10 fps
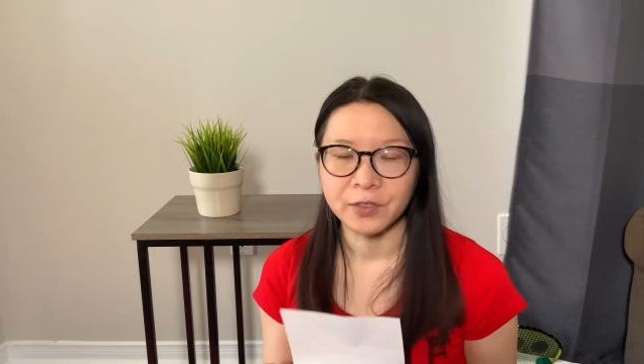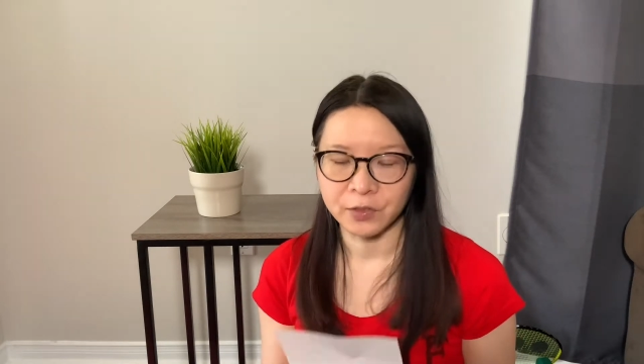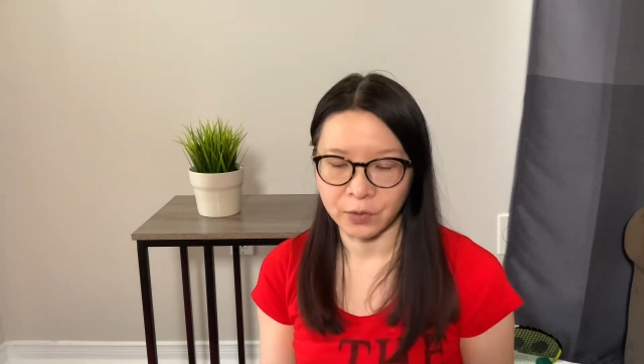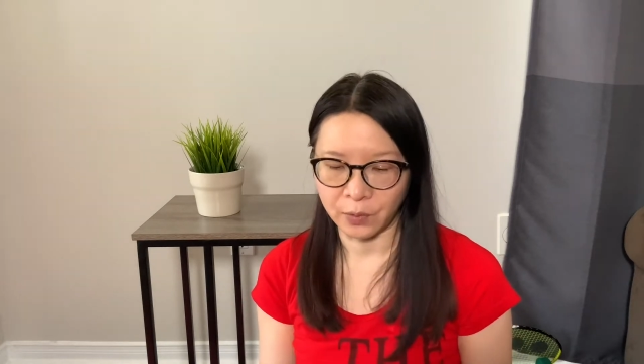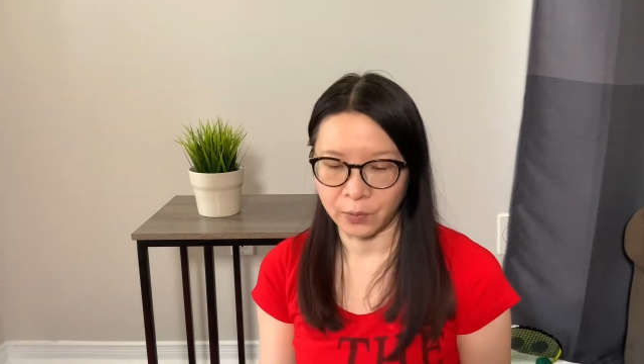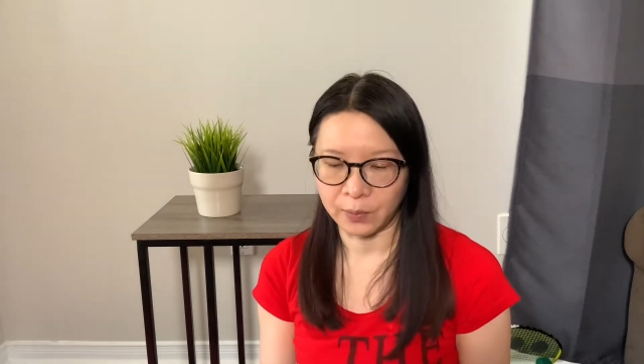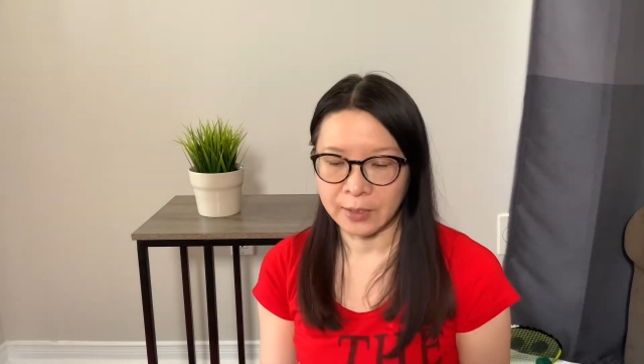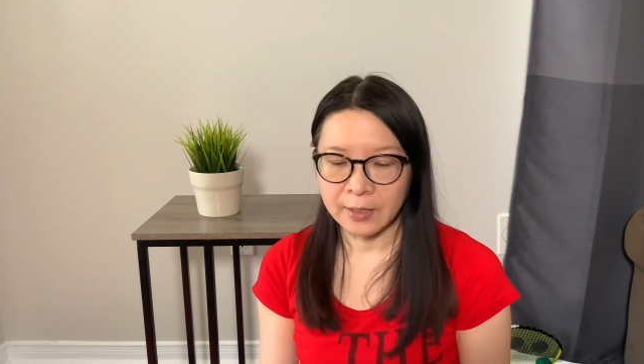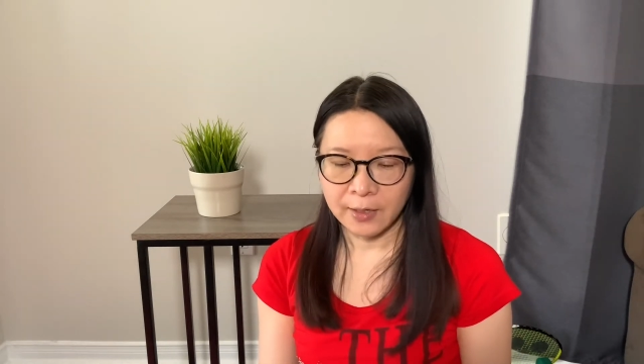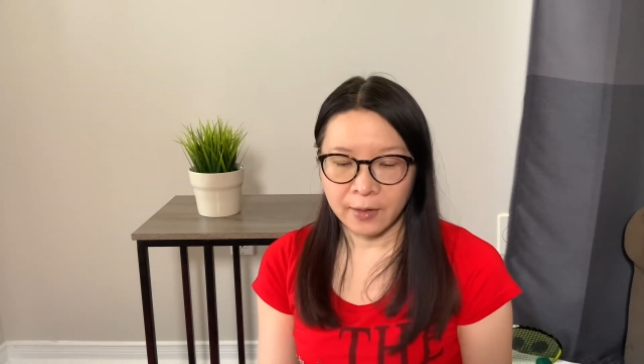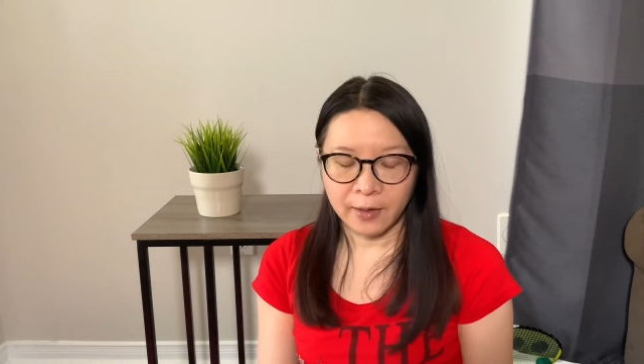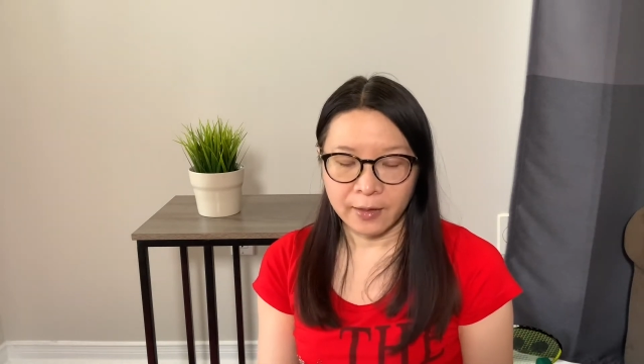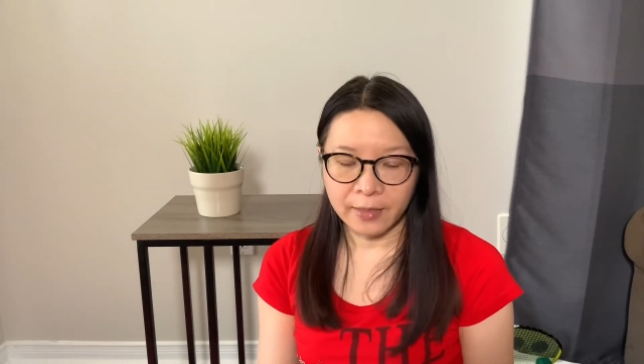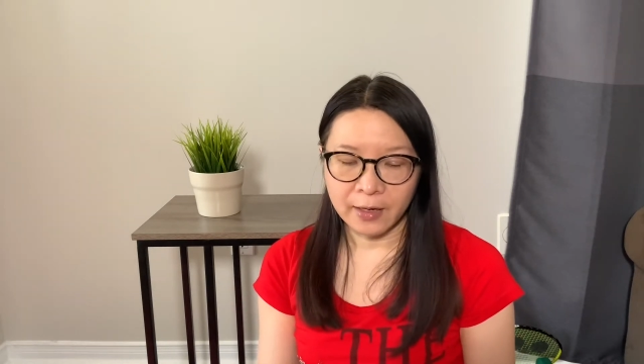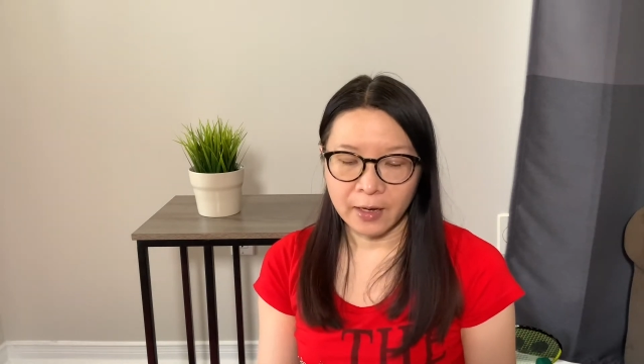So
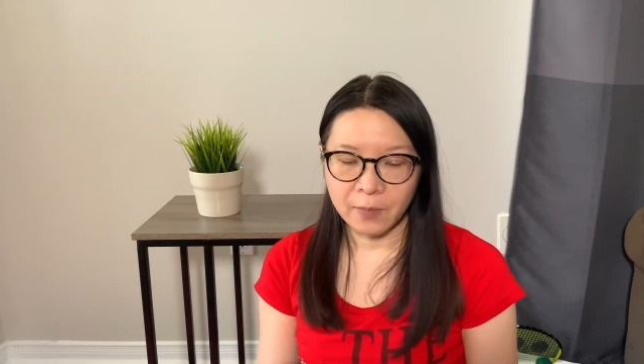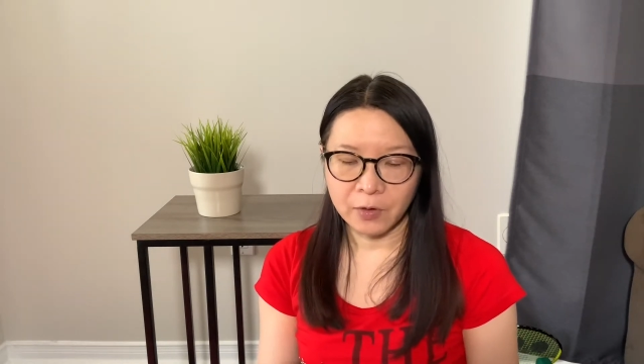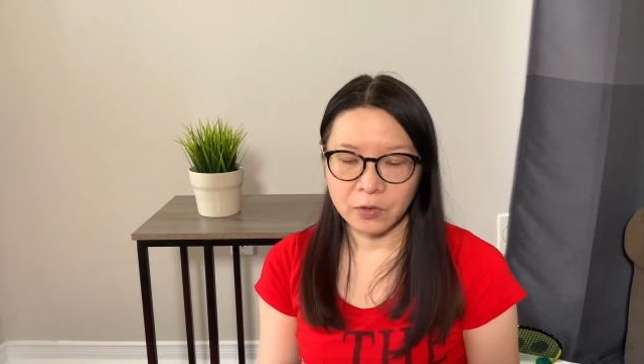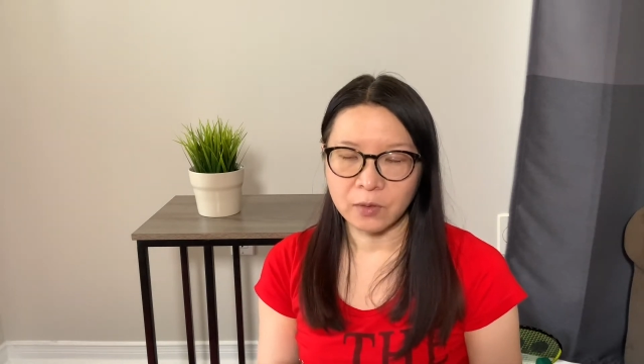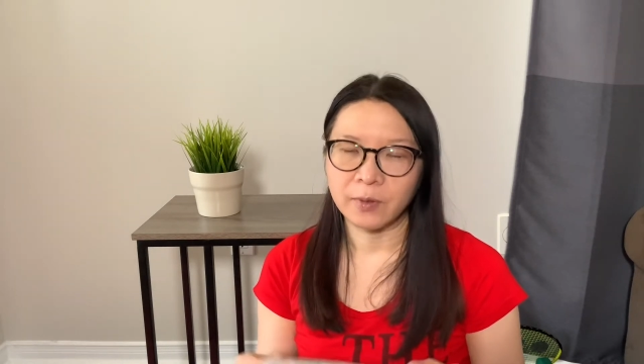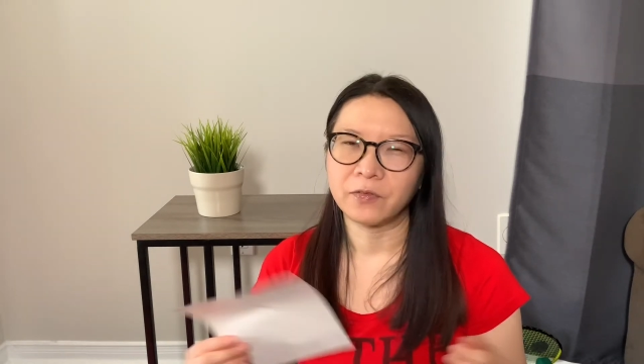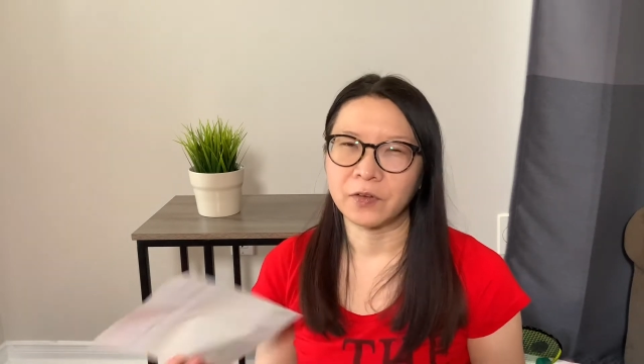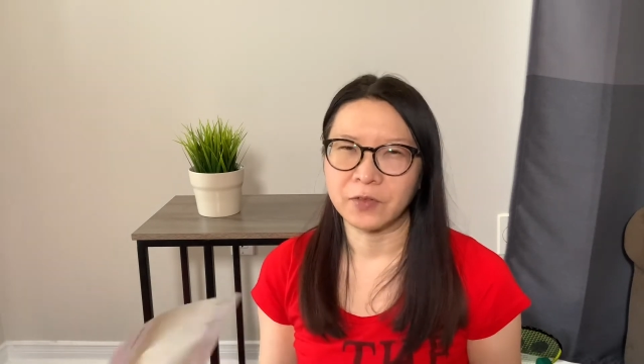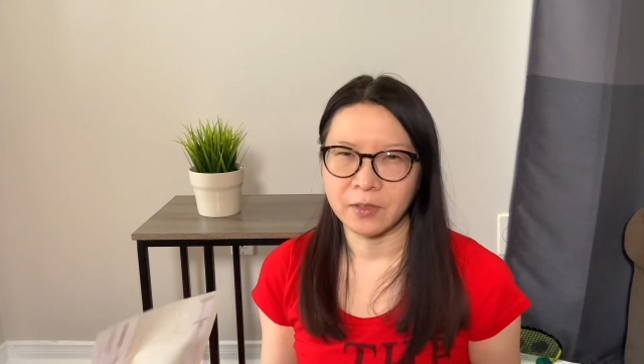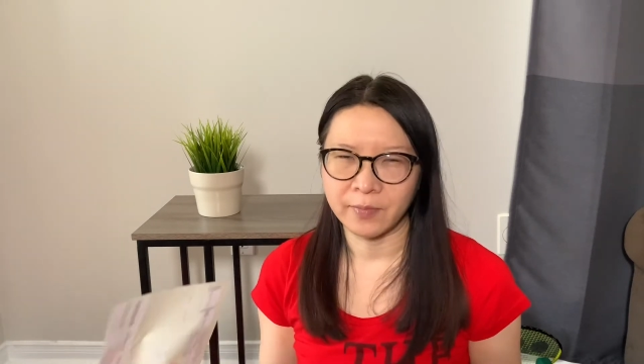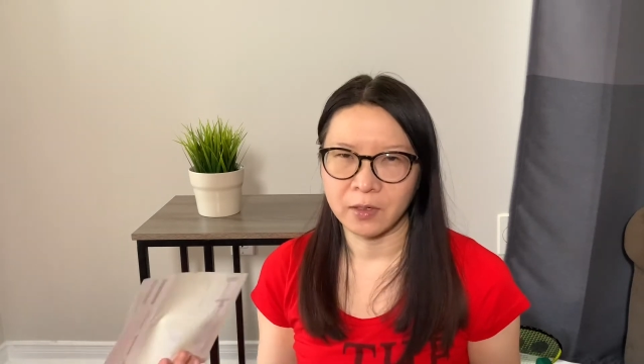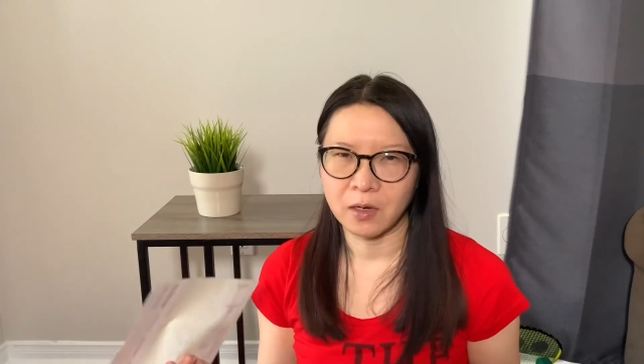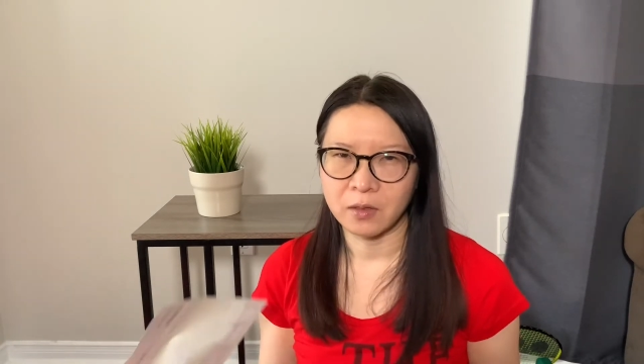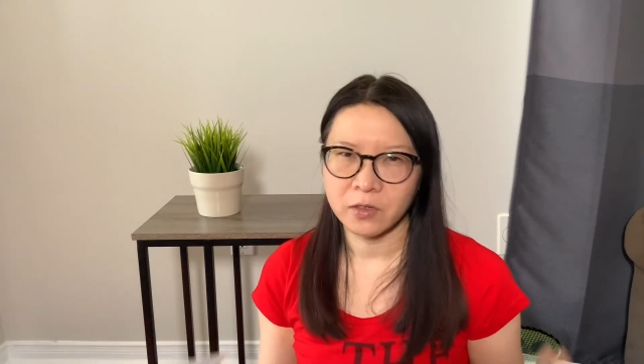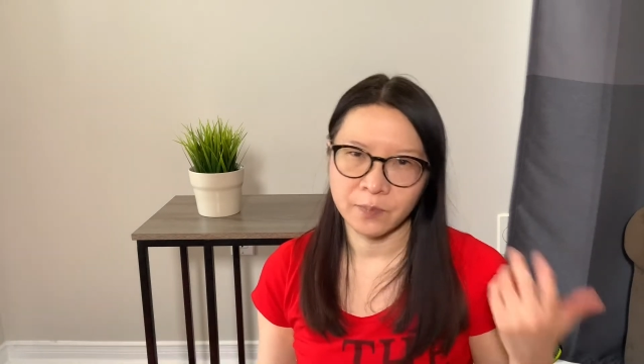I think it came out to about $50 something,
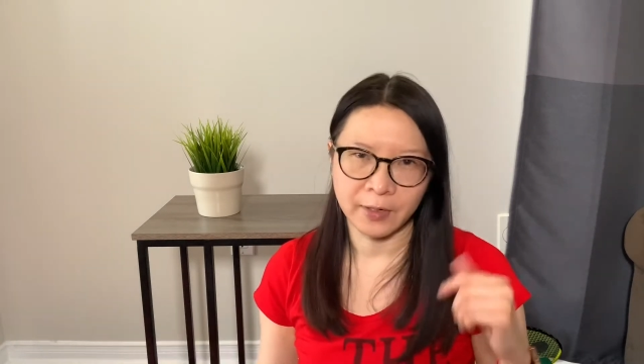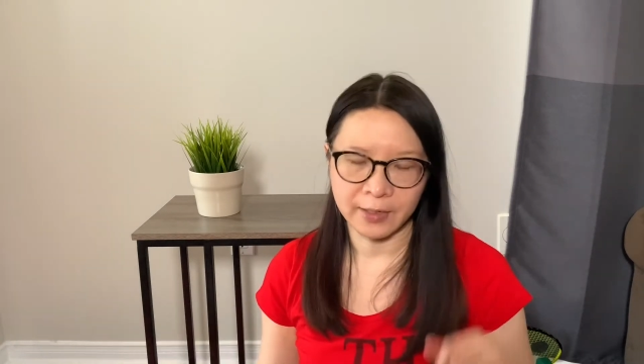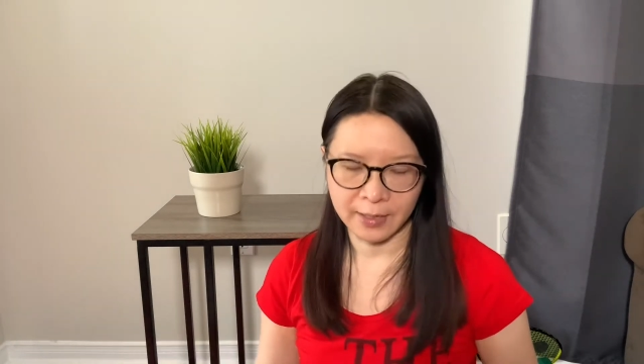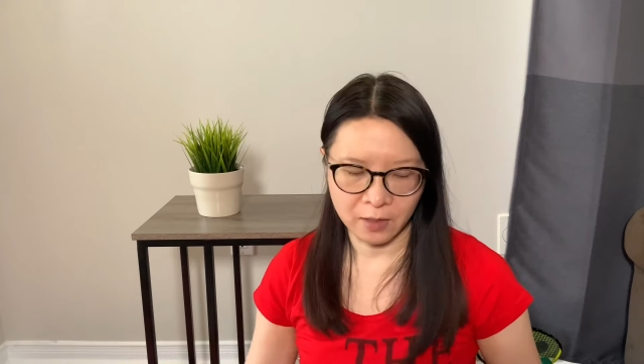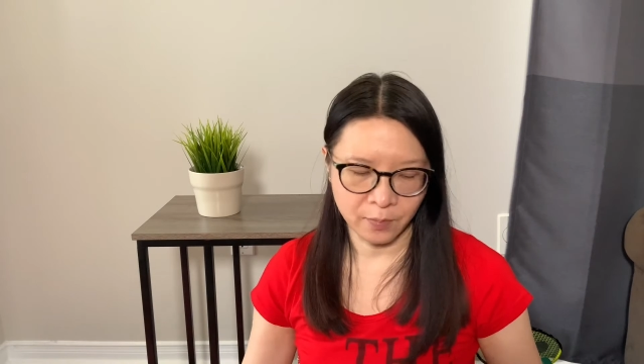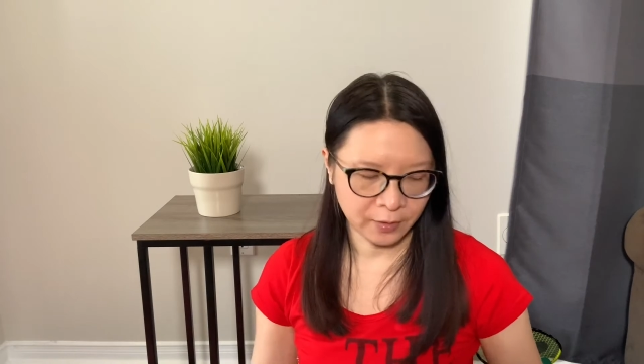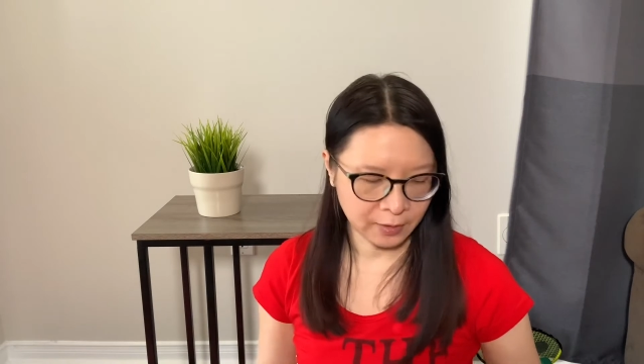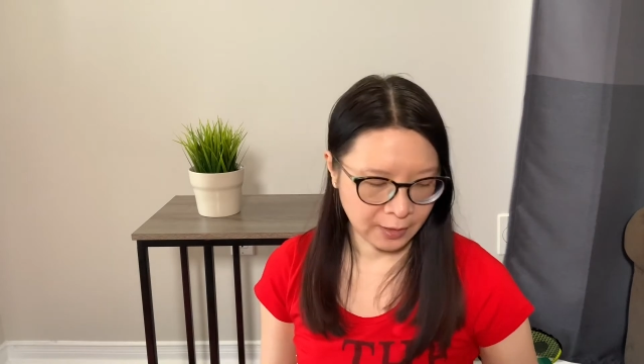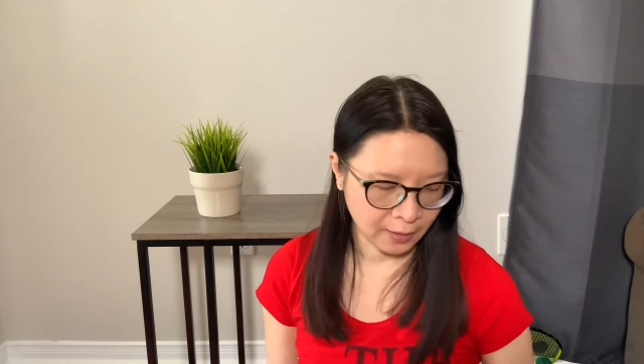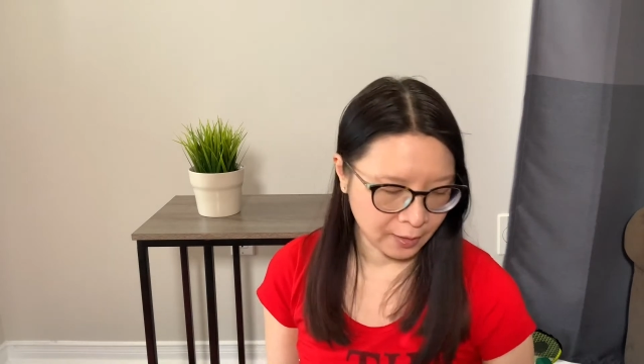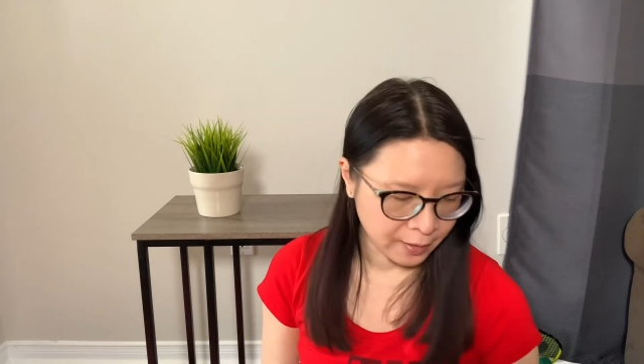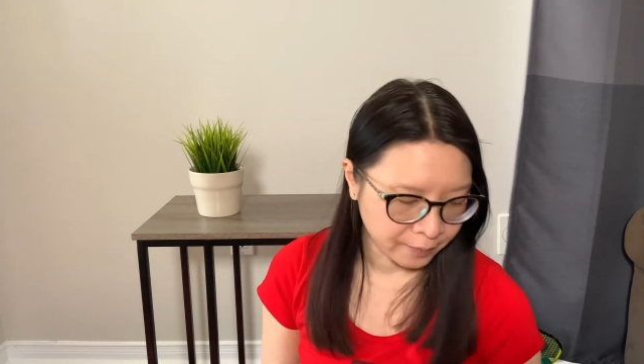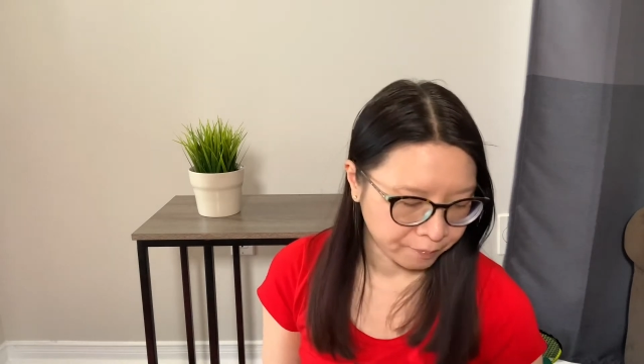but again, I'll put the